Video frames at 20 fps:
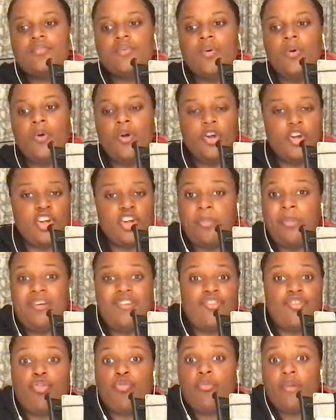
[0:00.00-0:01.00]
Or it could be
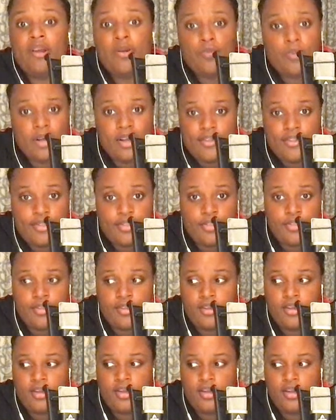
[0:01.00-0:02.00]
disagreed with,
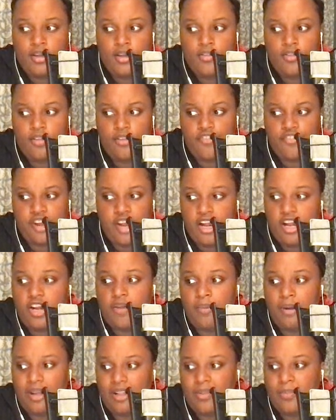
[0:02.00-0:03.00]
thus taking
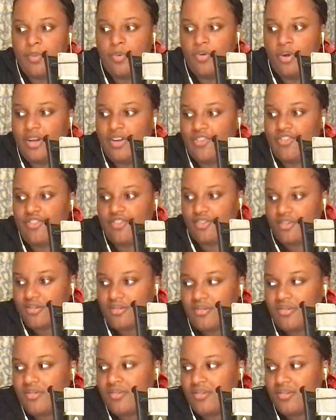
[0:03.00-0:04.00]
away the point
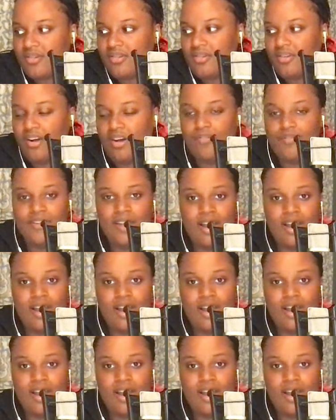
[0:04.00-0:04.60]
of the